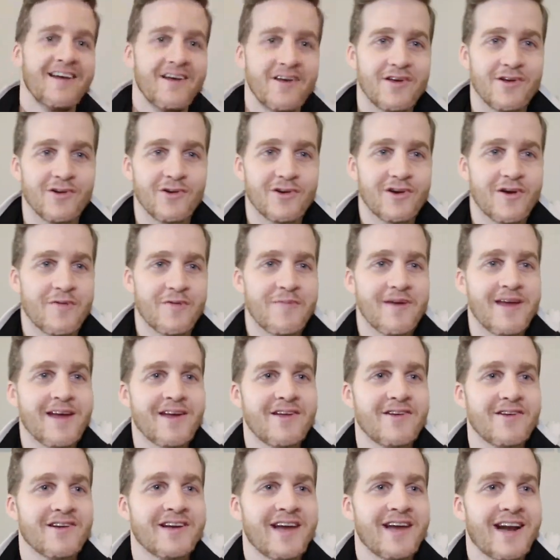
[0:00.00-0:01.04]
you look at me
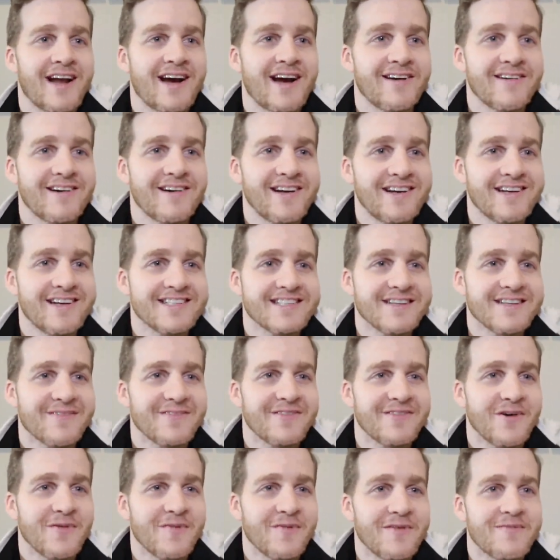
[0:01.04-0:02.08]
and you get hungry because
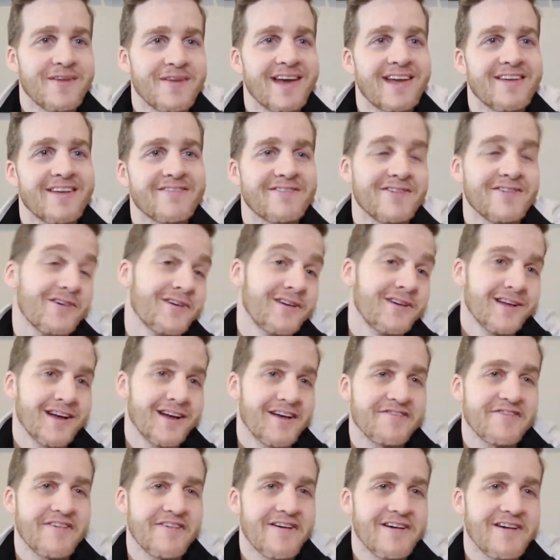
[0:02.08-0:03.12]
I'm normally making food.
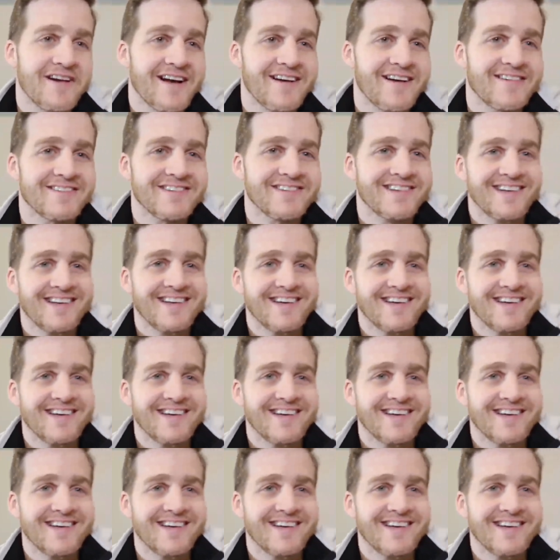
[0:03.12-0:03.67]
Yeah, fair enough.